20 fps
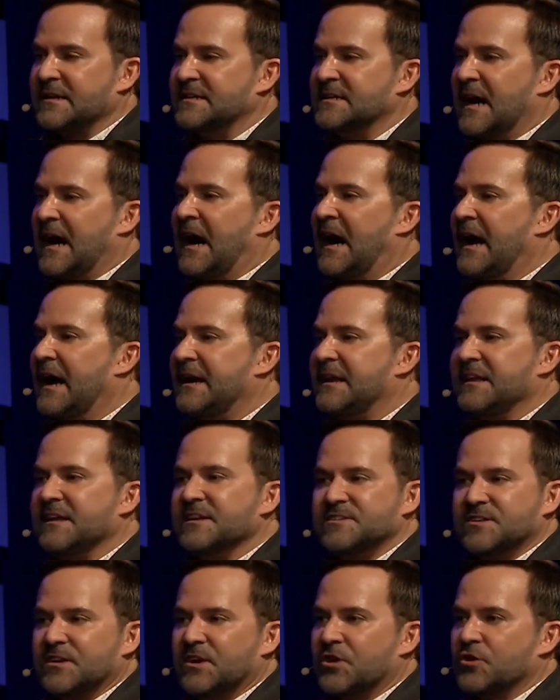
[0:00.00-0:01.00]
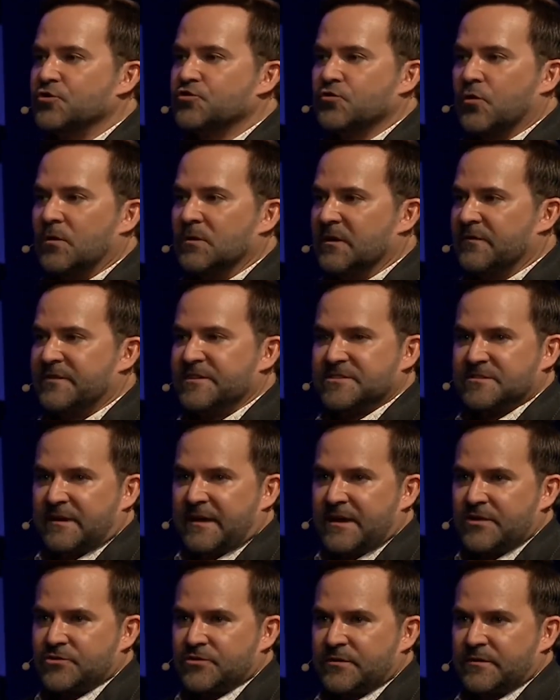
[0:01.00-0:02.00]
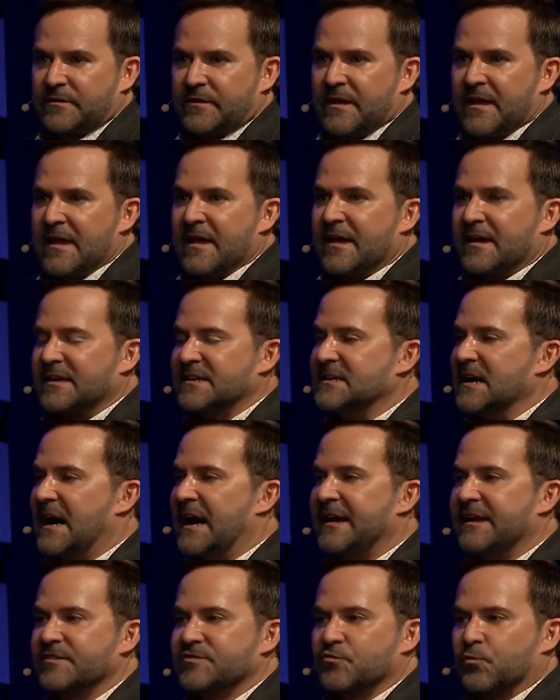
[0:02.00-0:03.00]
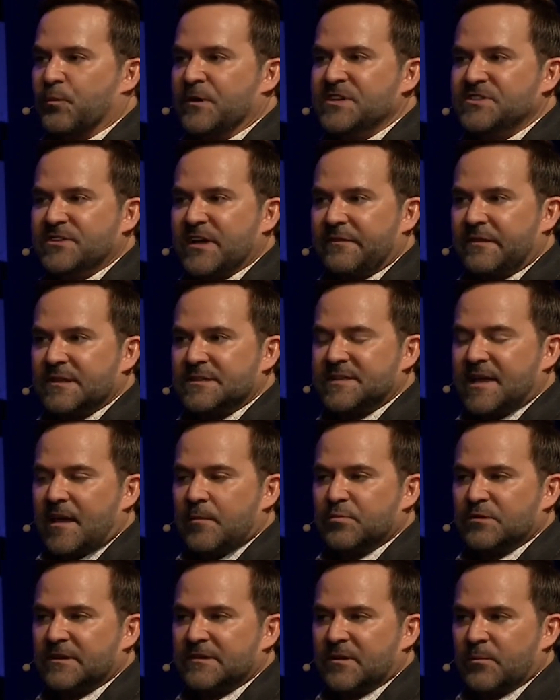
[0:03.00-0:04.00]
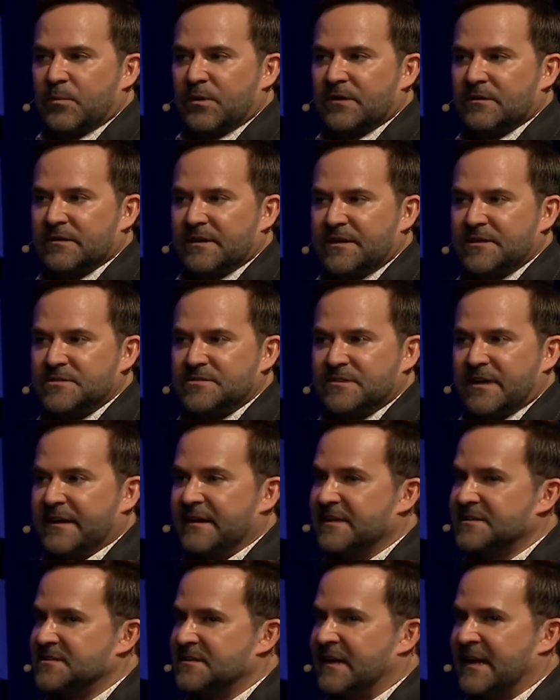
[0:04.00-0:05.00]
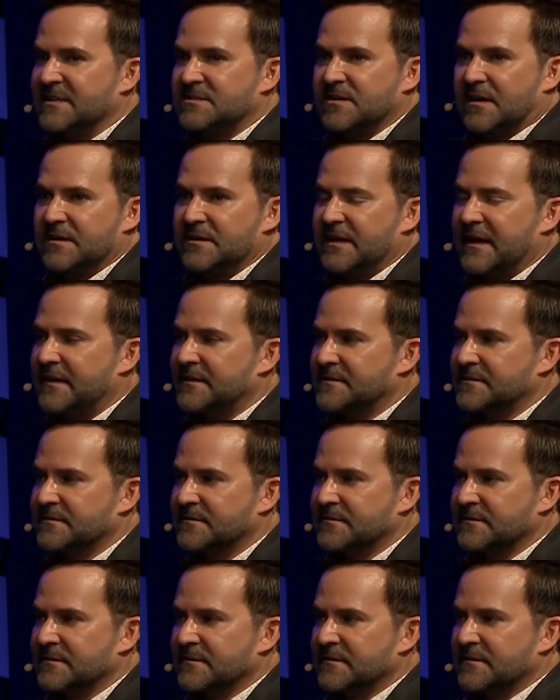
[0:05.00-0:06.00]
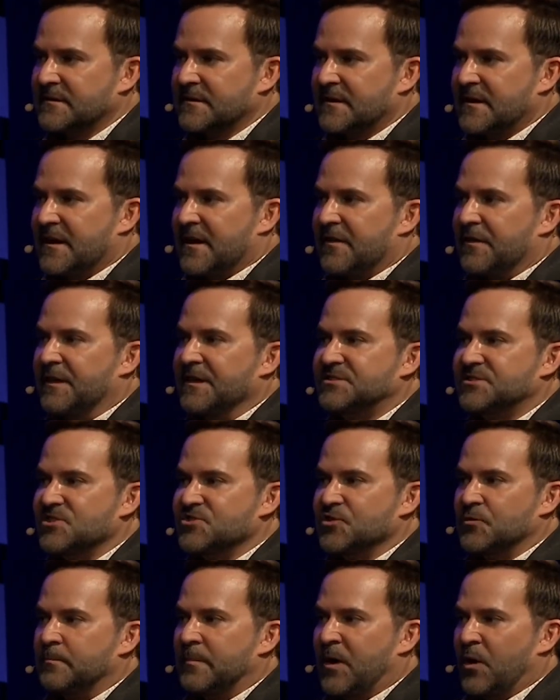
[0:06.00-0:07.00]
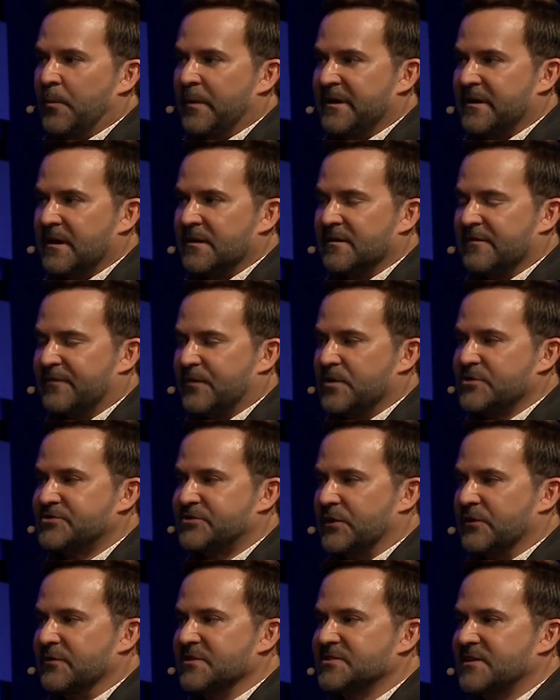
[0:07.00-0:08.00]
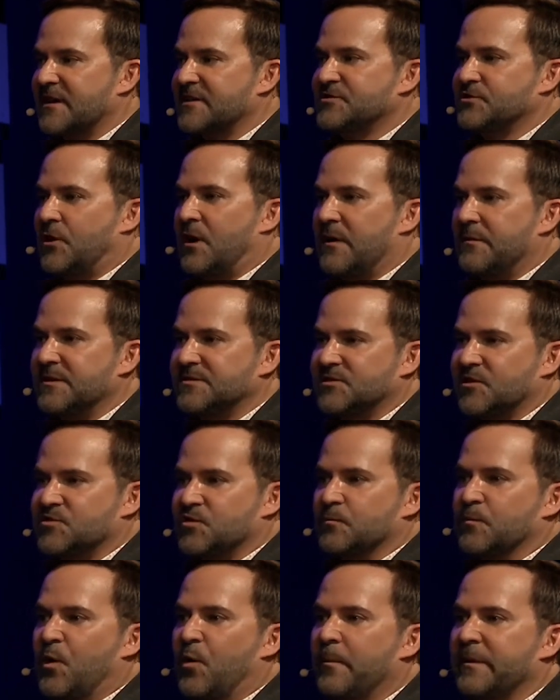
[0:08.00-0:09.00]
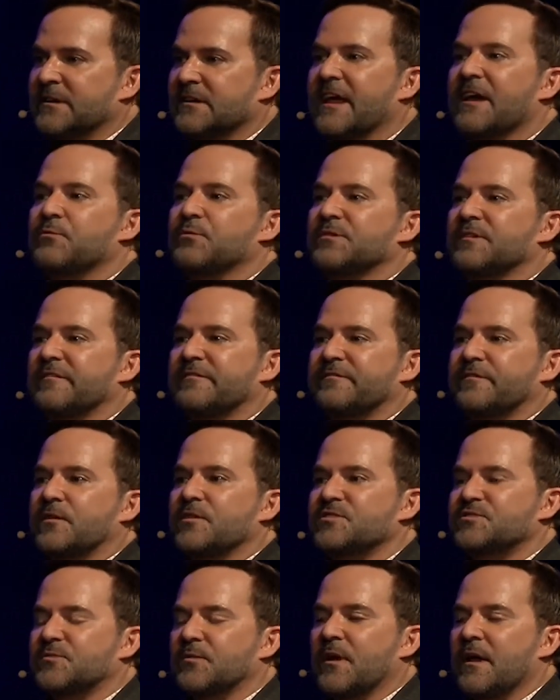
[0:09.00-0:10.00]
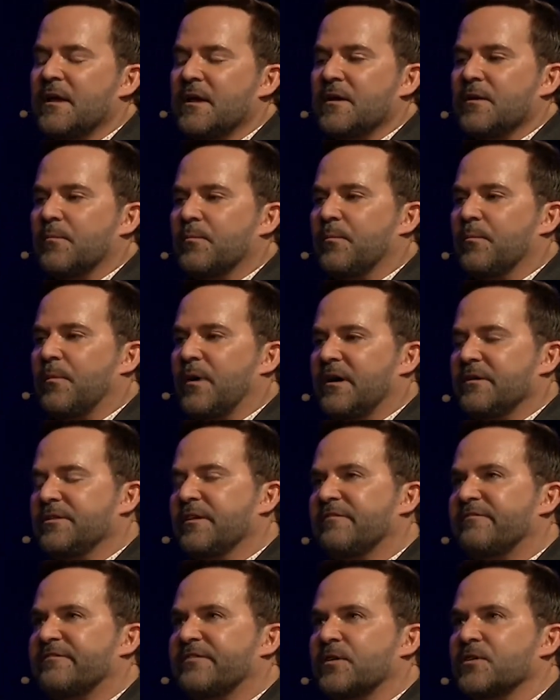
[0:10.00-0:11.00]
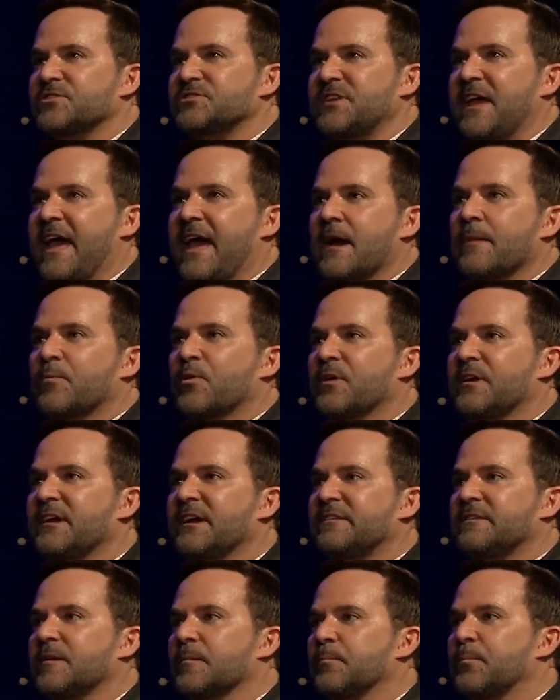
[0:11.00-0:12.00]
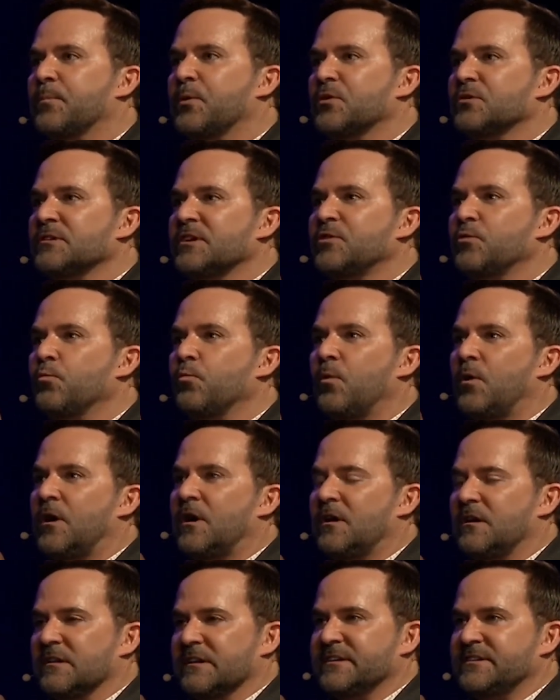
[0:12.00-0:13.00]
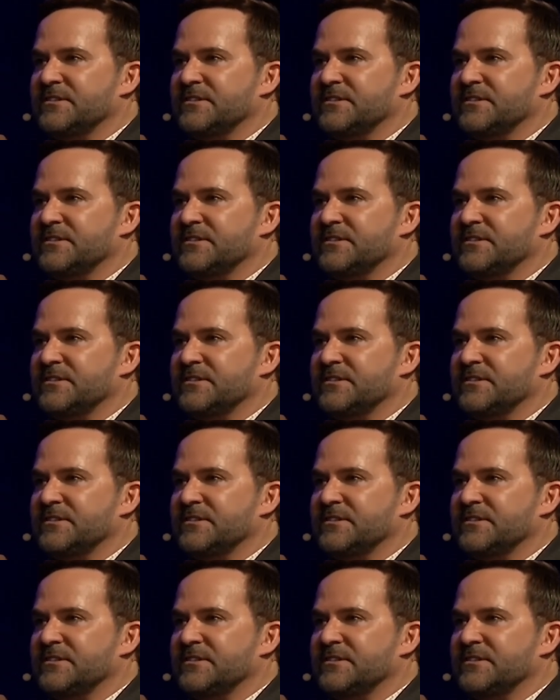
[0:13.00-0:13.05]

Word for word: God is in control of this nation. God has reset the table in the Middle East, and it's not done yet. This is a moment. In the first service, I saw this as a moment like when the first, the first hammer hit the Berlin Wall